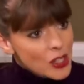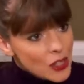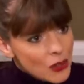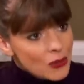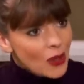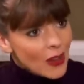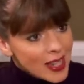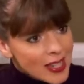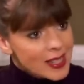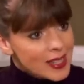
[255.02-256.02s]
did you not
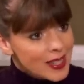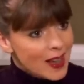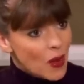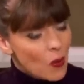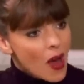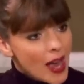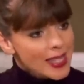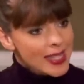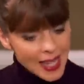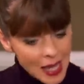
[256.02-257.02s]
listen to her? Why
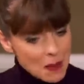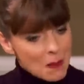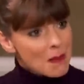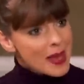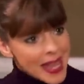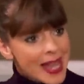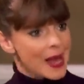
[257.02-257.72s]
has it taken me